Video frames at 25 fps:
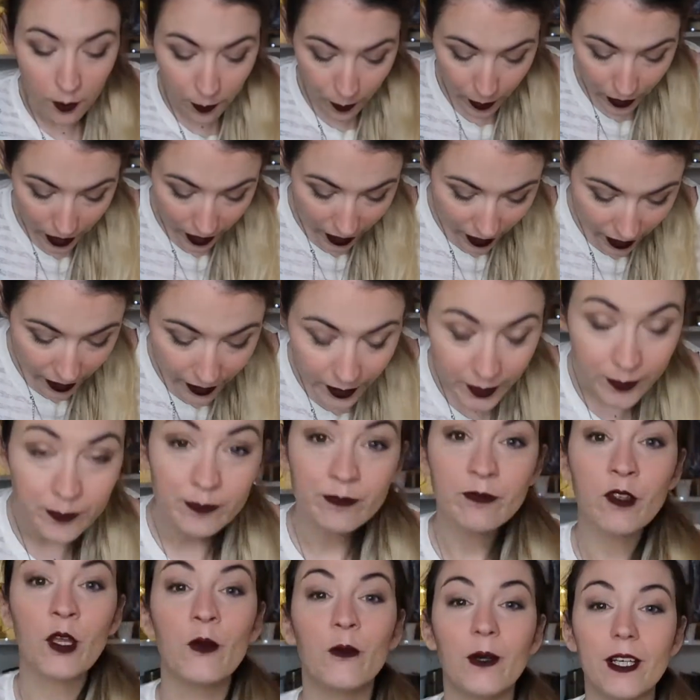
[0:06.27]
But
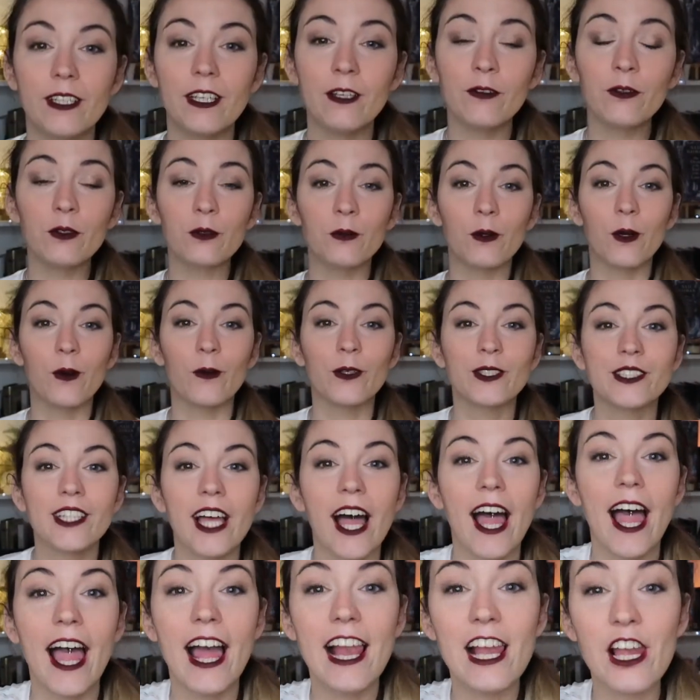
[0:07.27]
whatever was.
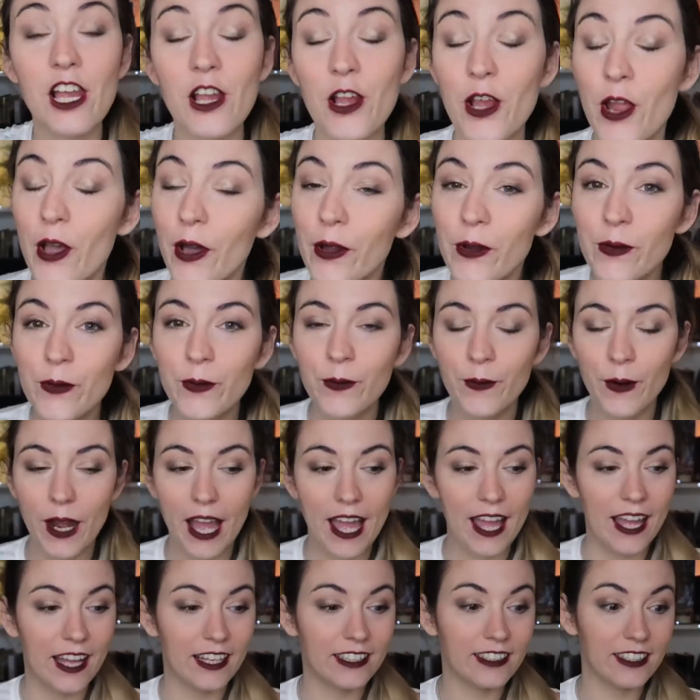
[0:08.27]
Hello,
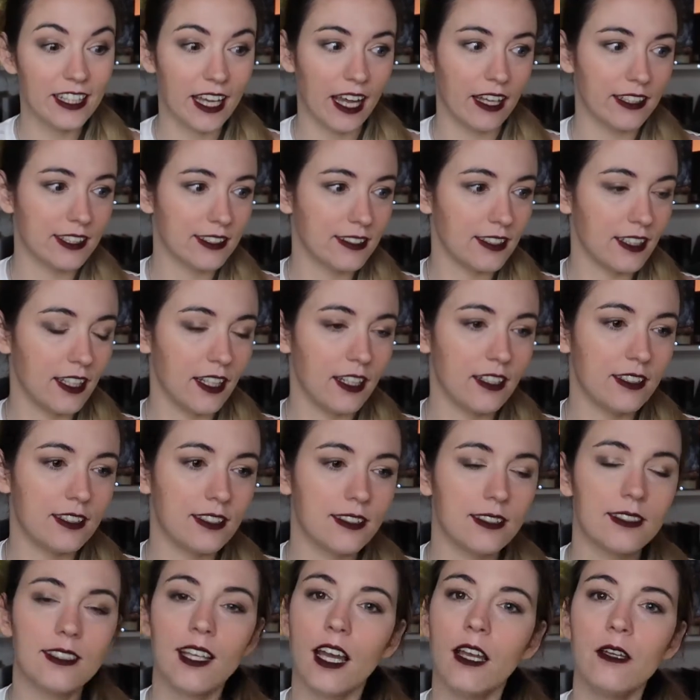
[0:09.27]
and yes,
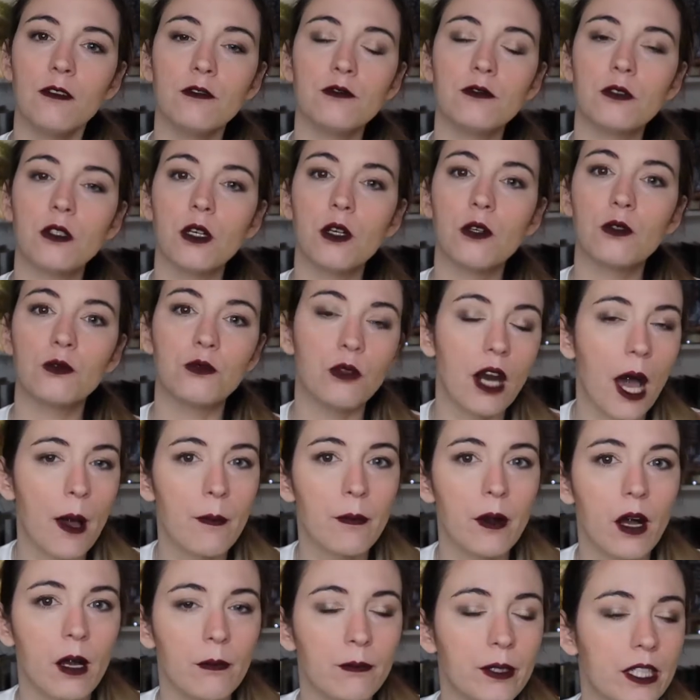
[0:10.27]
it's time for a
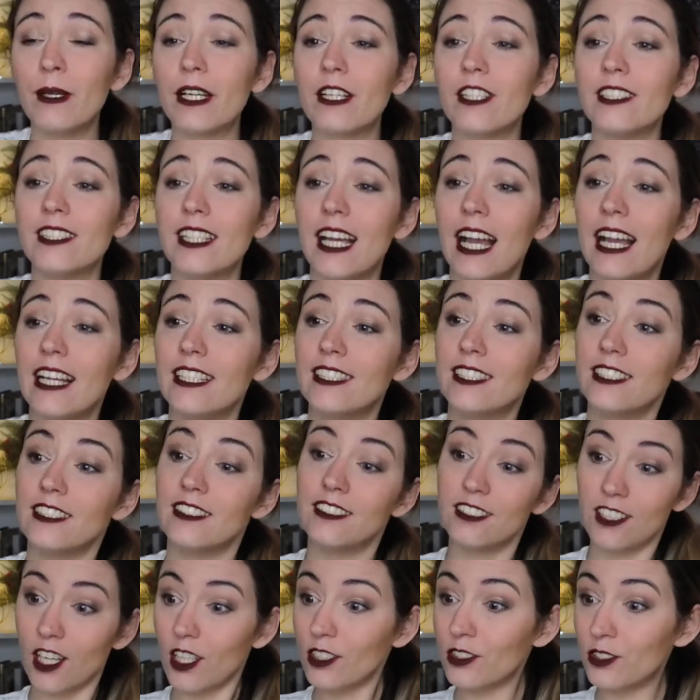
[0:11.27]
wrap up because I did
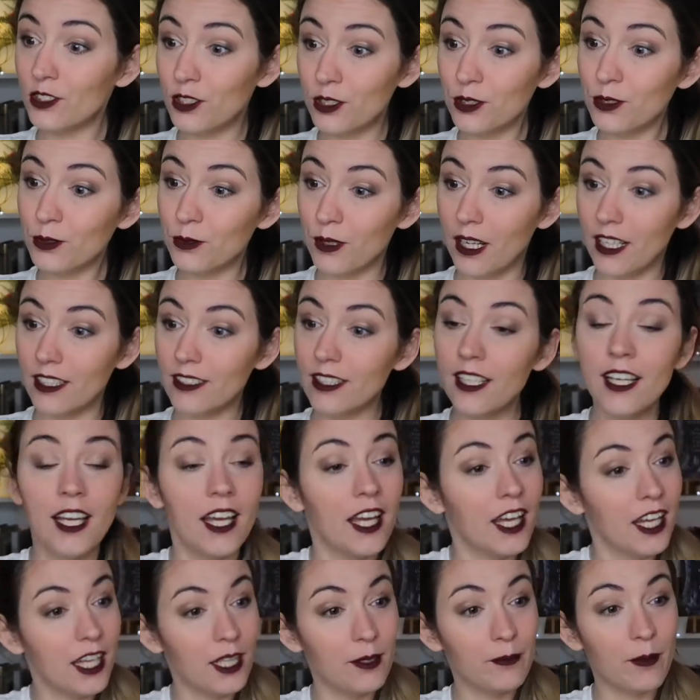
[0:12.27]
not do one
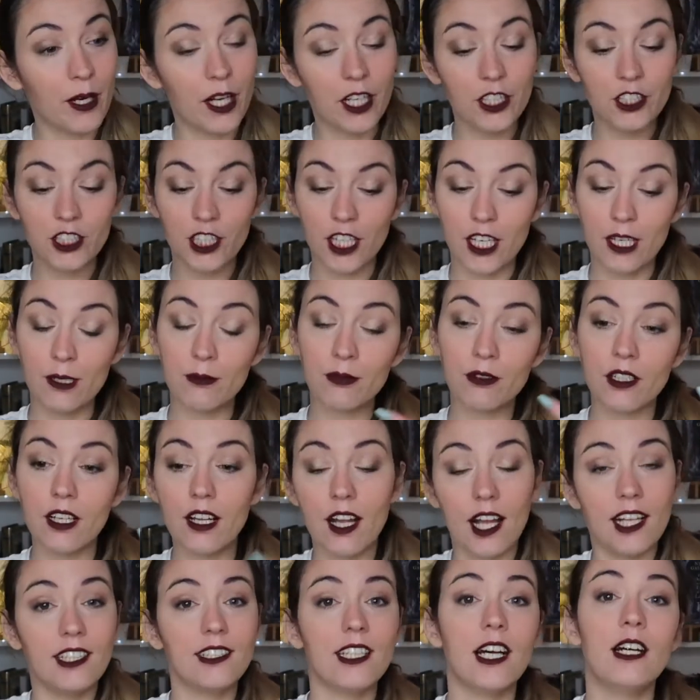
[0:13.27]
in March, April,
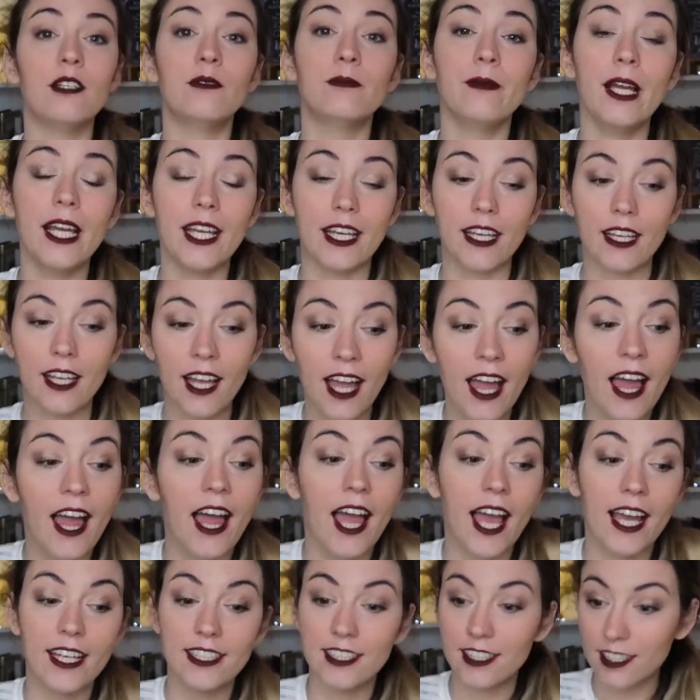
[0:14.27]
and now May.
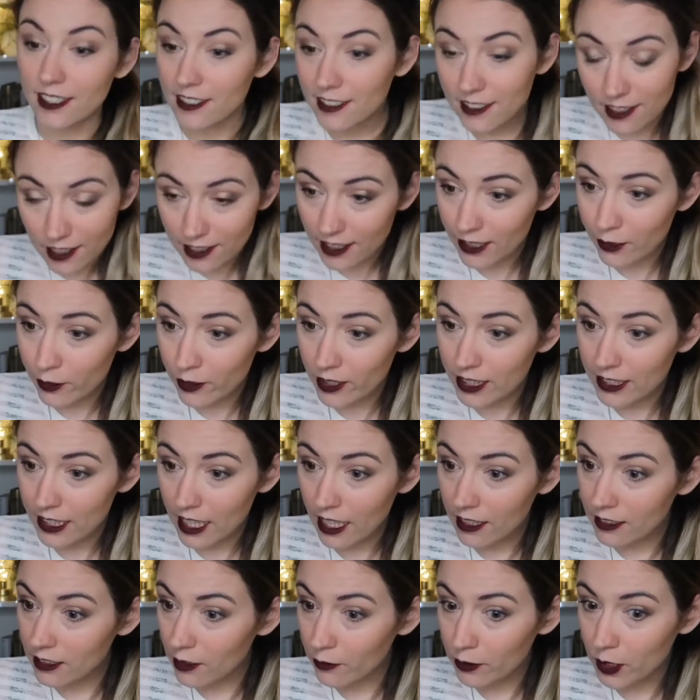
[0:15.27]
And it's not even the
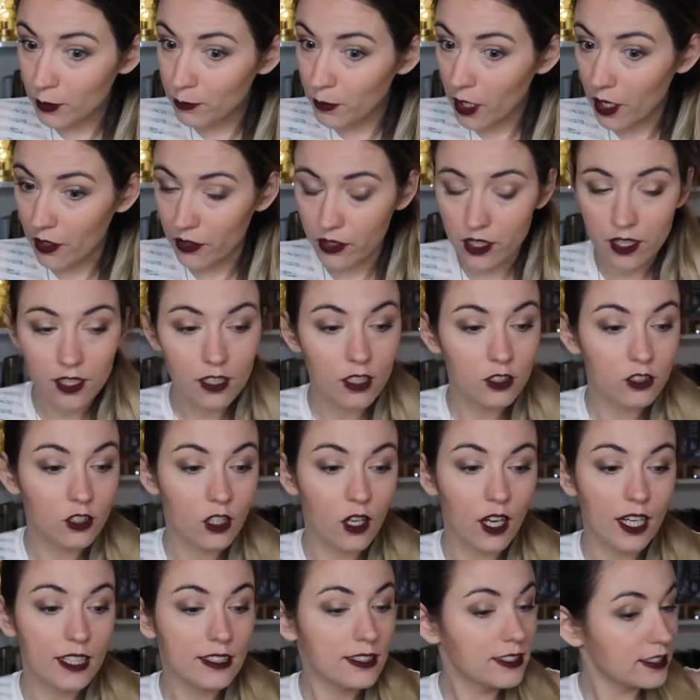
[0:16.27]
end of the month,
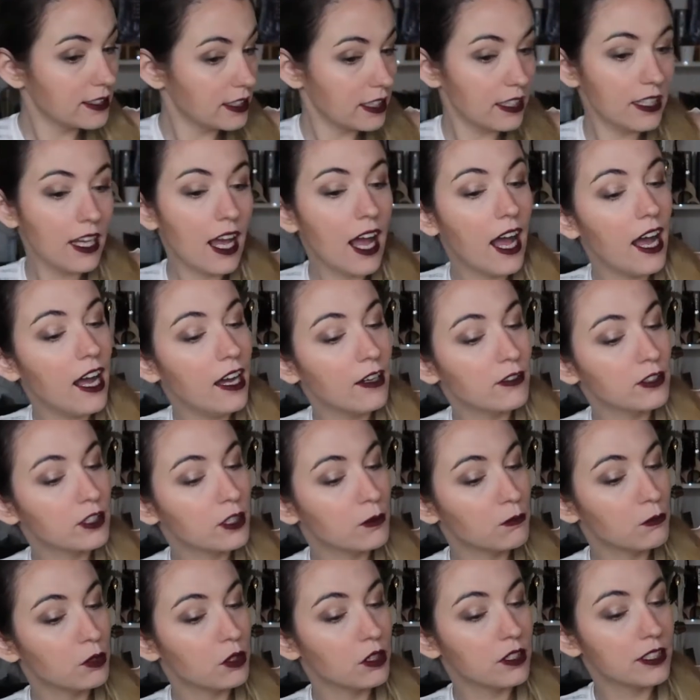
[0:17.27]
so I still have
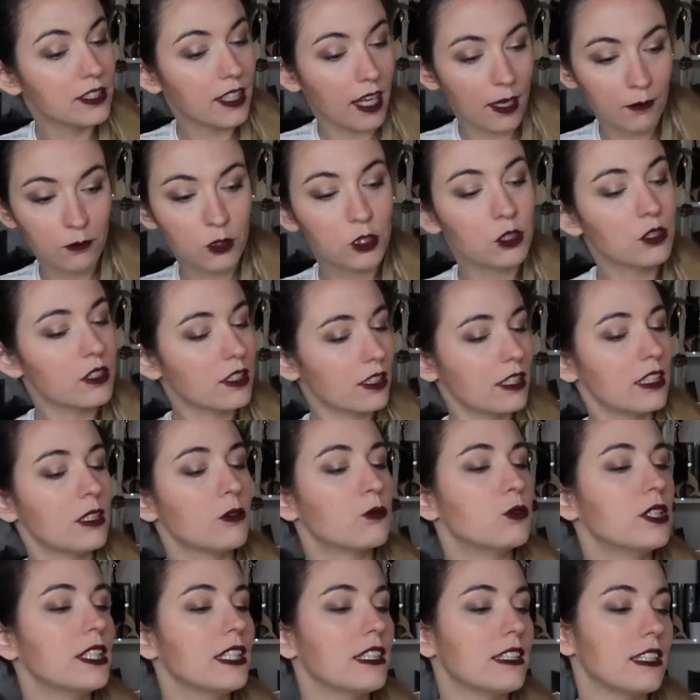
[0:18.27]
some books I'm currently
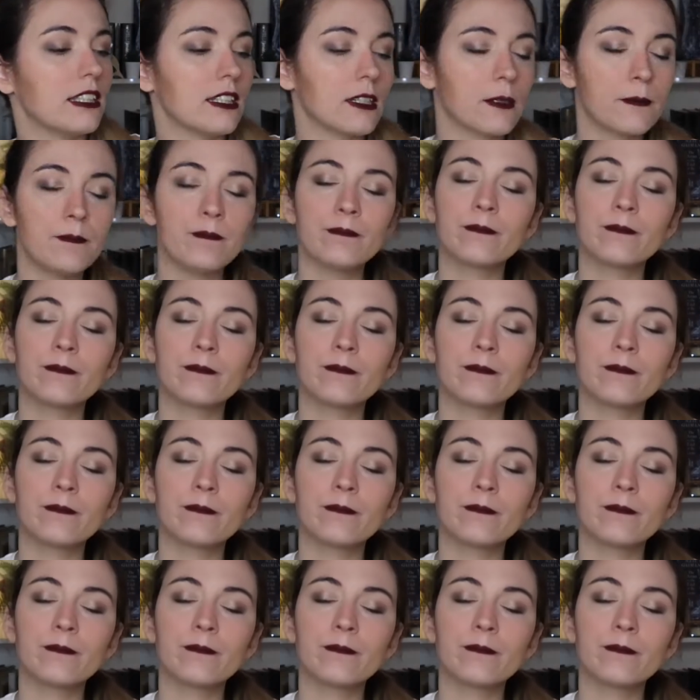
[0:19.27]
reading.